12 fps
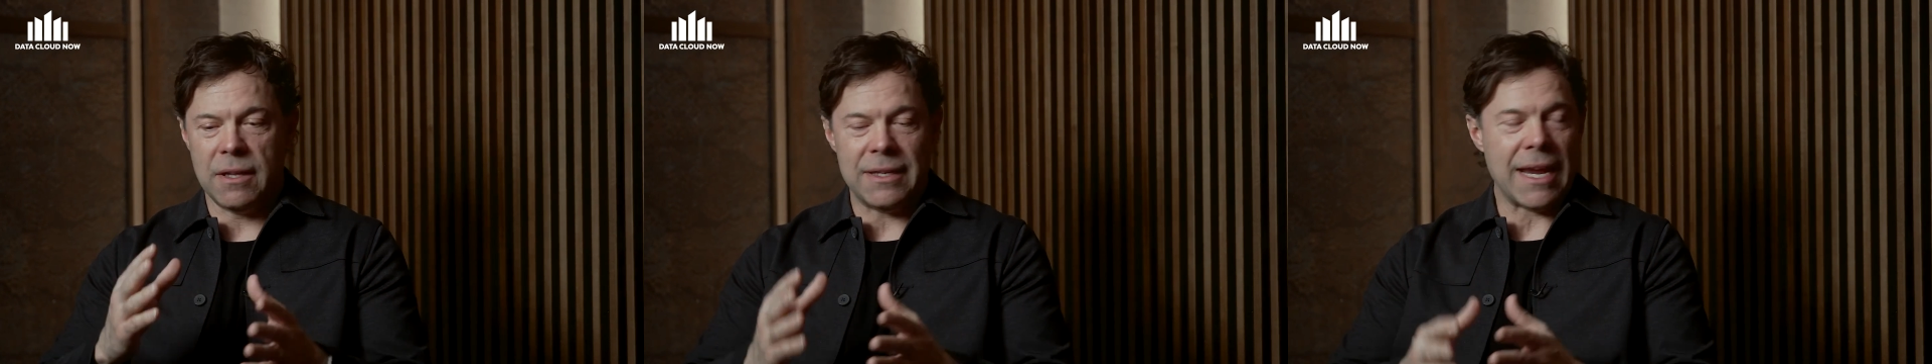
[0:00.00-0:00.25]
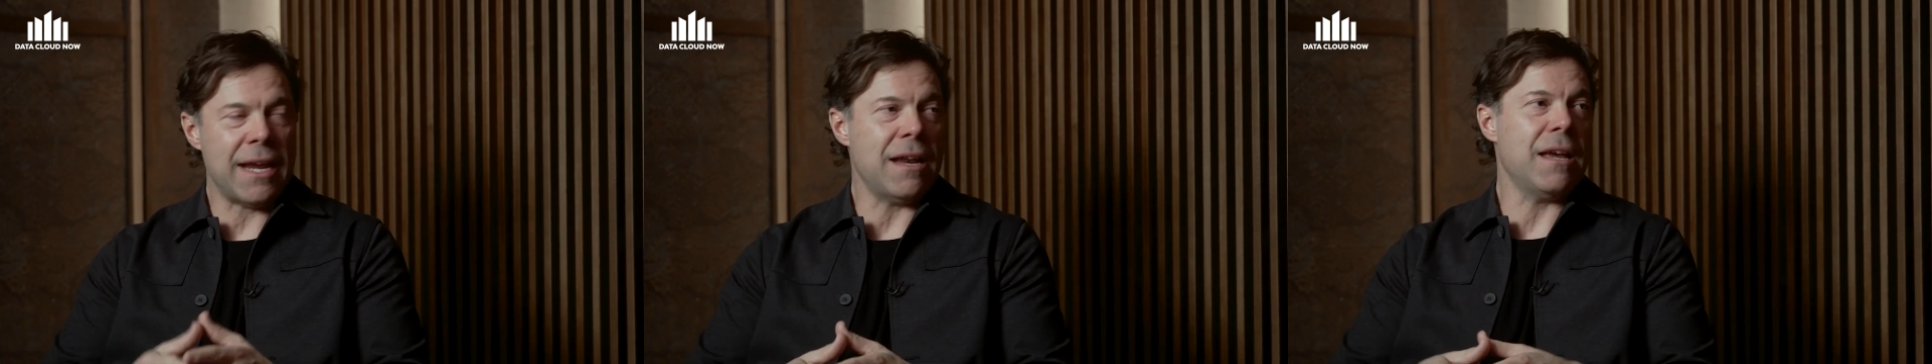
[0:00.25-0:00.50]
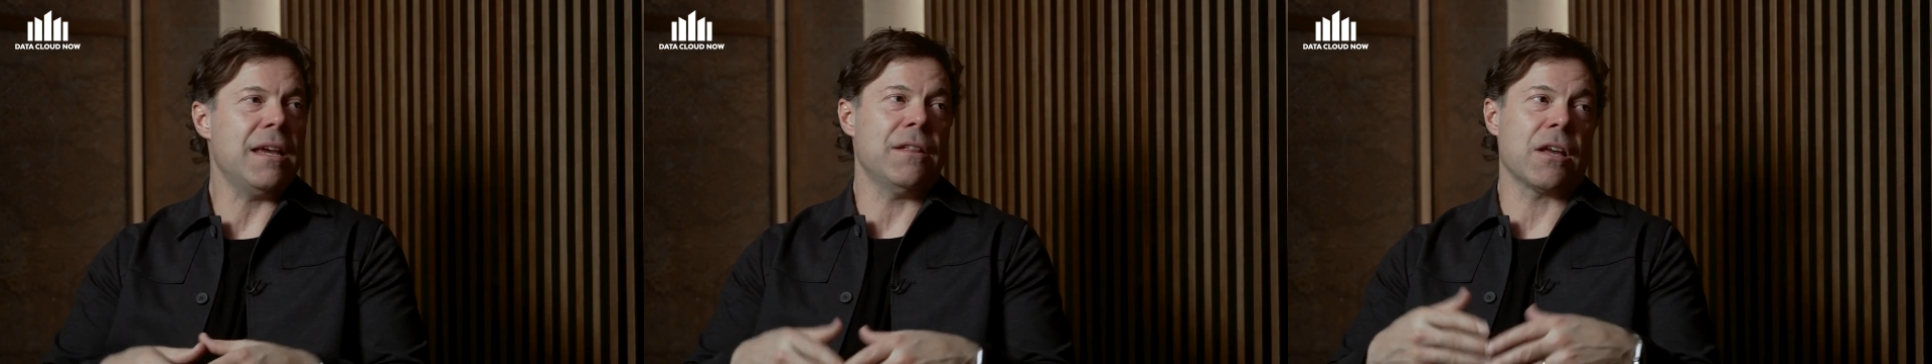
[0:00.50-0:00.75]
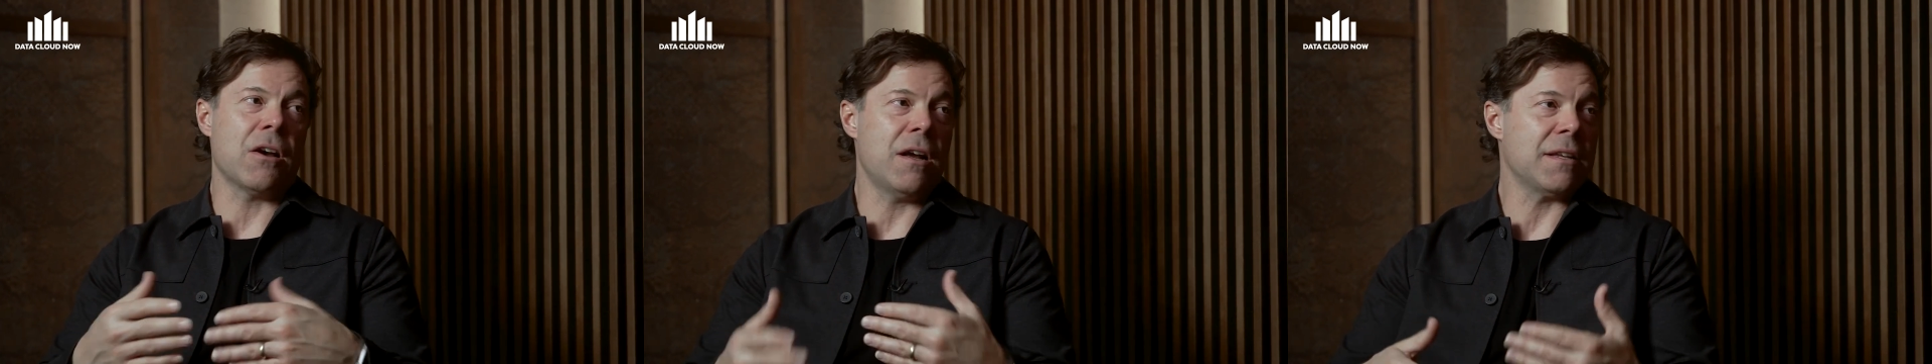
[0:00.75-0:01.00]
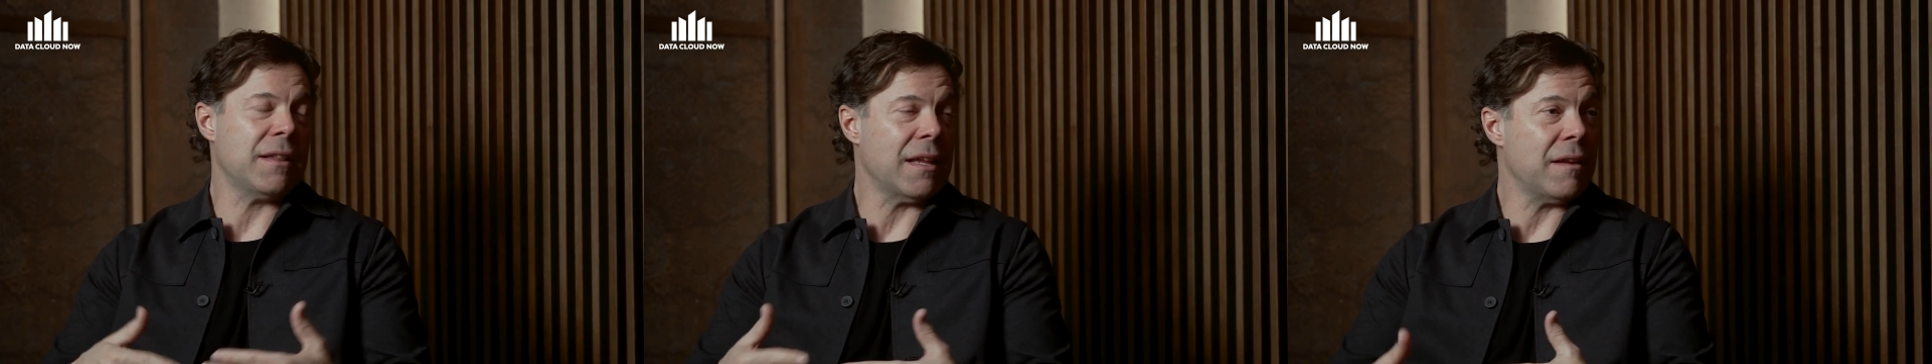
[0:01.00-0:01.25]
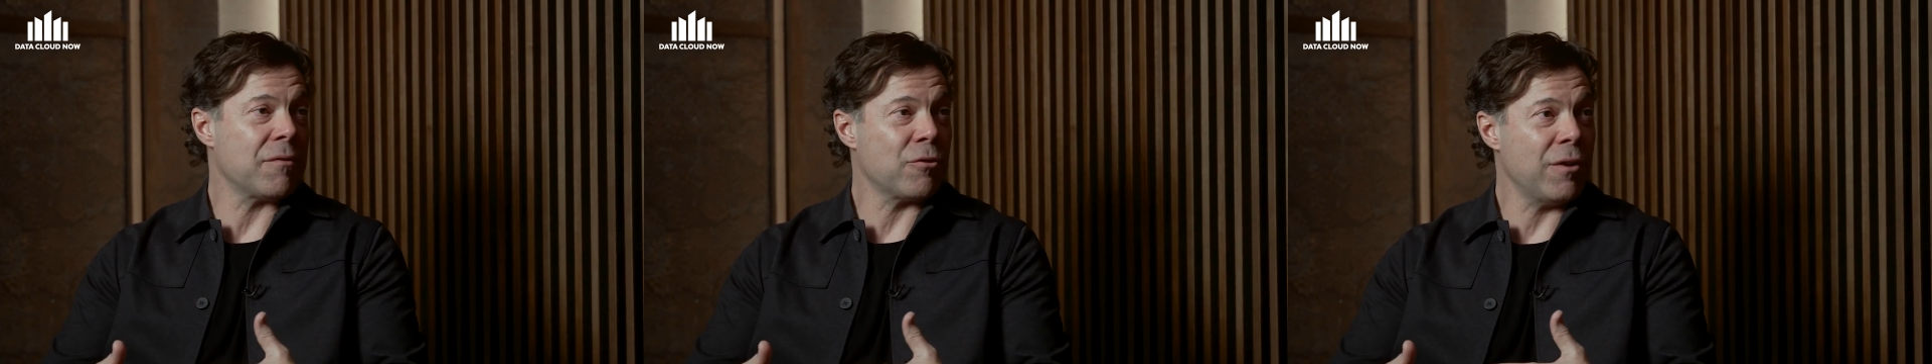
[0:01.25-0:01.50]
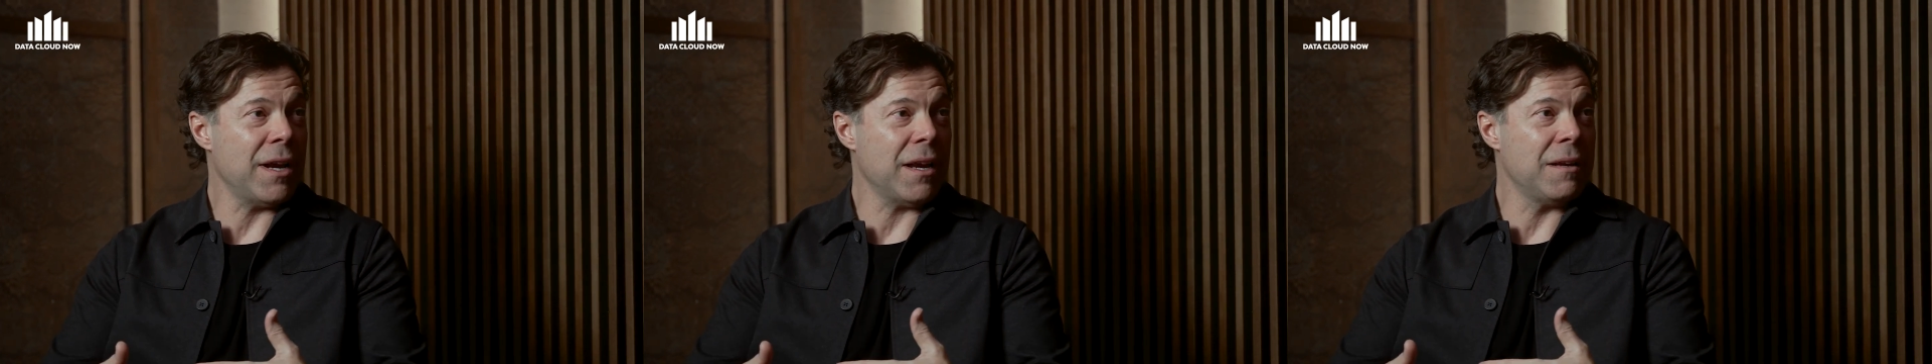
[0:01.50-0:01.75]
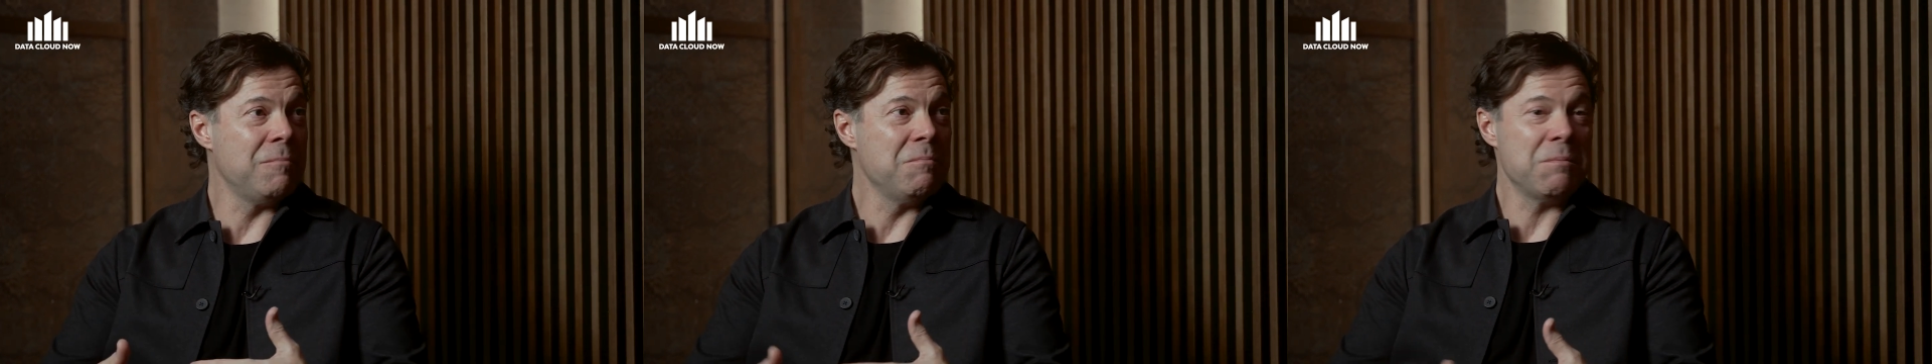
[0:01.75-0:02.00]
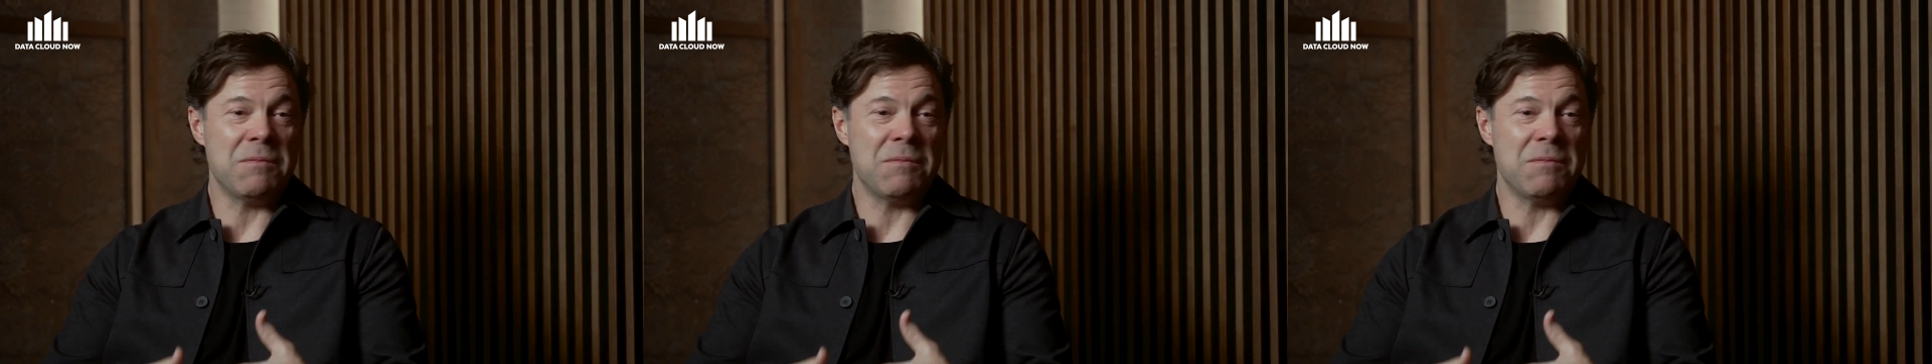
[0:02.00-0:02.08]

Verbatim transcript: the data and the content that they've created.